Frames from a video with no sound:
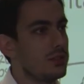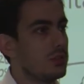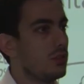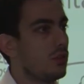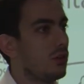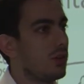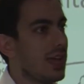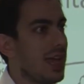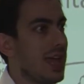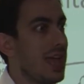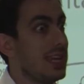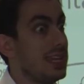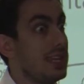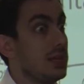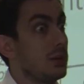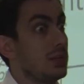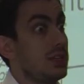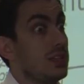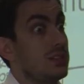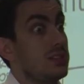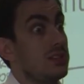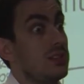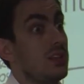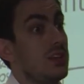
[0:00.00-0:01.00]
and not get anyone
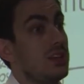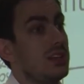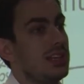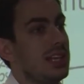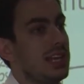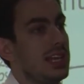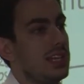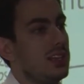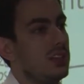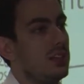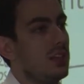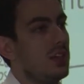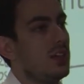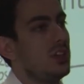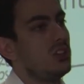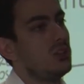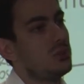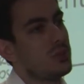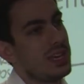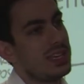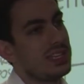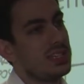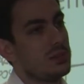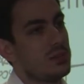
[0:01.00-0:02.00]
externally, you
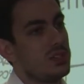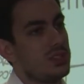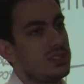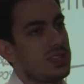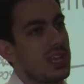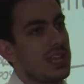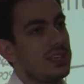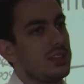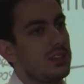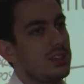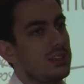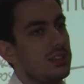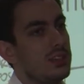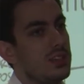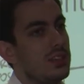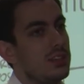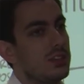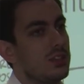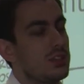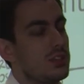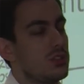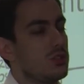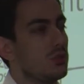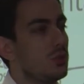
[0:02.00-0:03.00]
make a mistake,
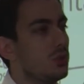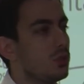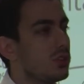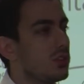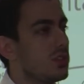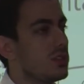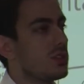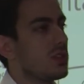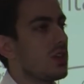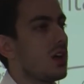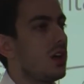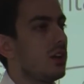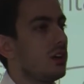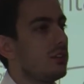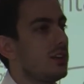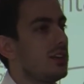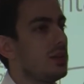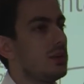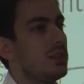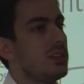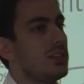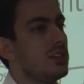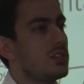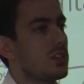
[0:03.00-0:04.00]
because you're all going to start
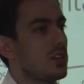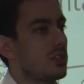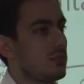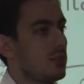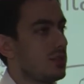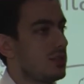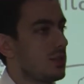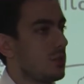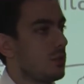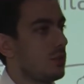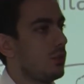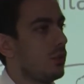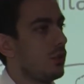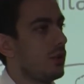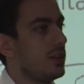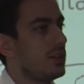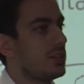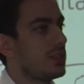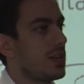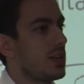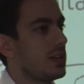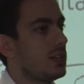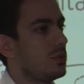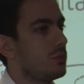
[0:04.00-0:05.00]
agreeing with each other at some point,
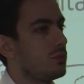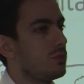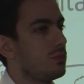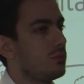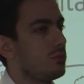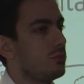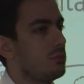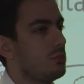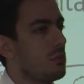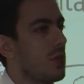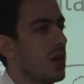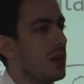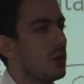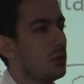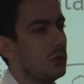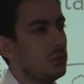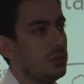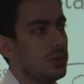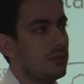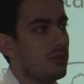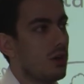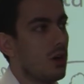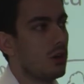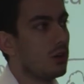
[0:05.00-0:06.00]
and you might
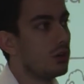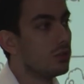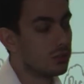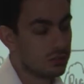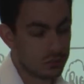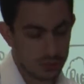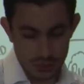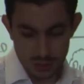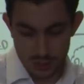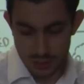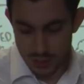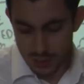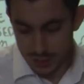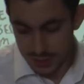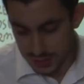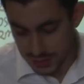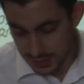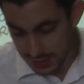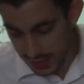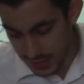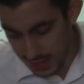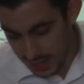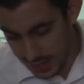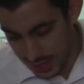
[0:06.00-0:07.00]
all be
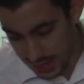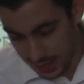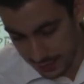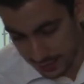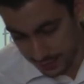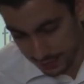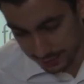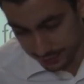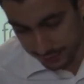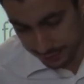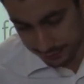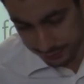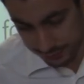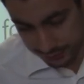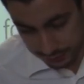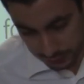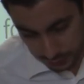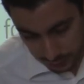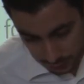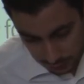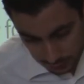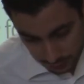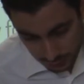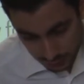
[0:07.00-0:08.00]
wrong.
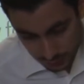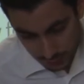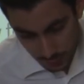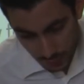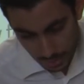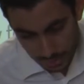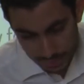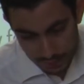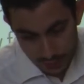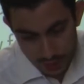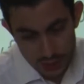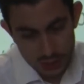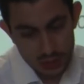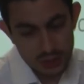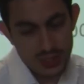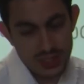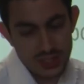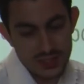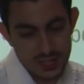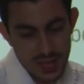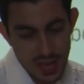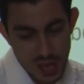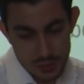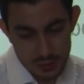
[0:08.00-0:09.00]
You
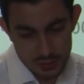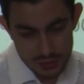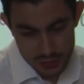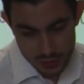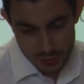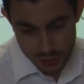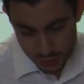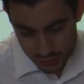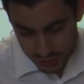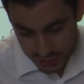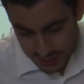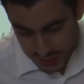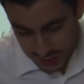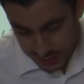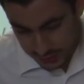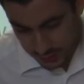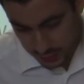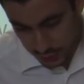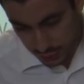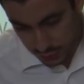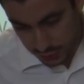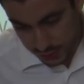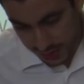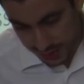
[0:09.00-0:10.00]
need time and resources, we
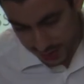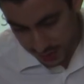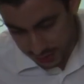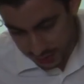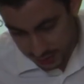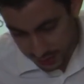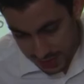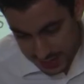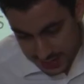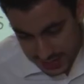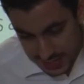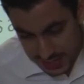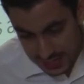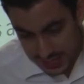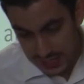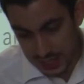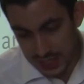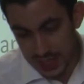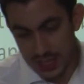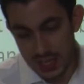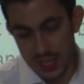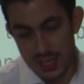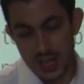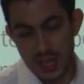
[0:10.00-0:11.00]
talked about that
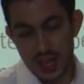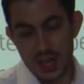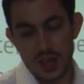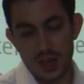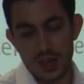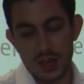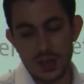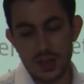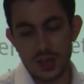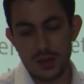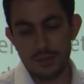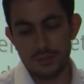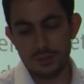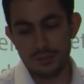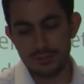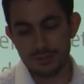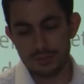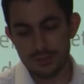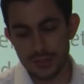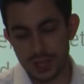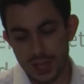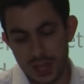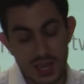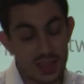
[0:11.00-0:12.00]
already. And
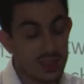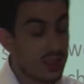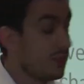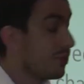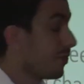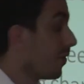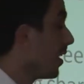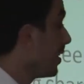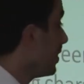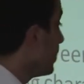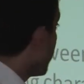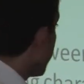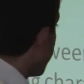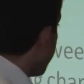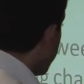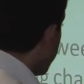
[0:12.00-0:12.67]
then the final